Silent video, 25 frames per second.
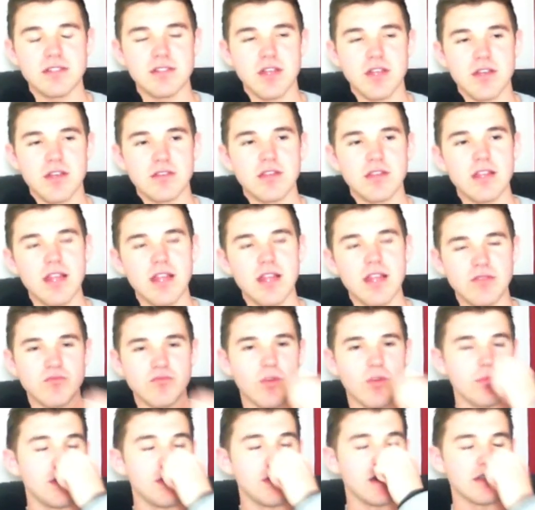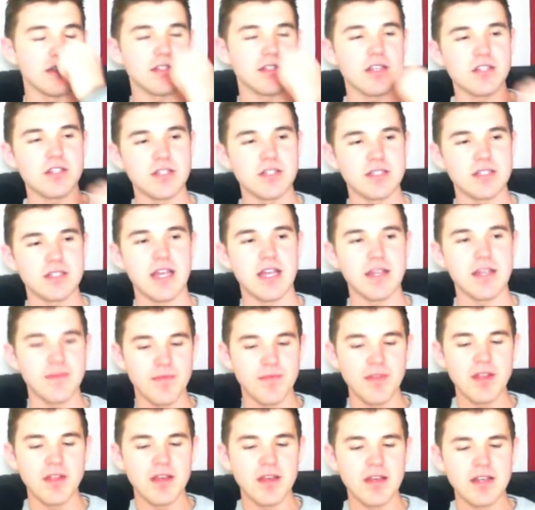and Romulus, I should say.
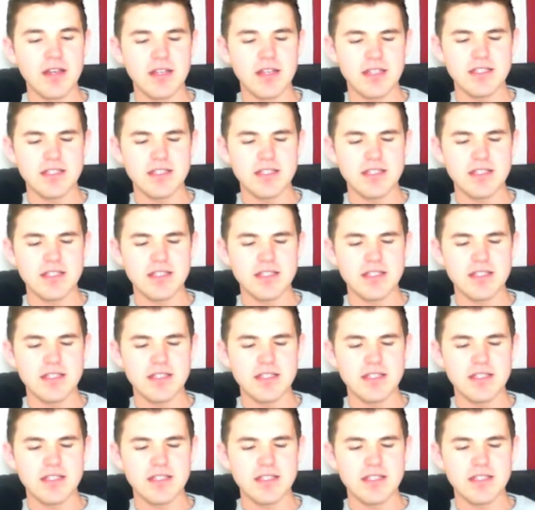It's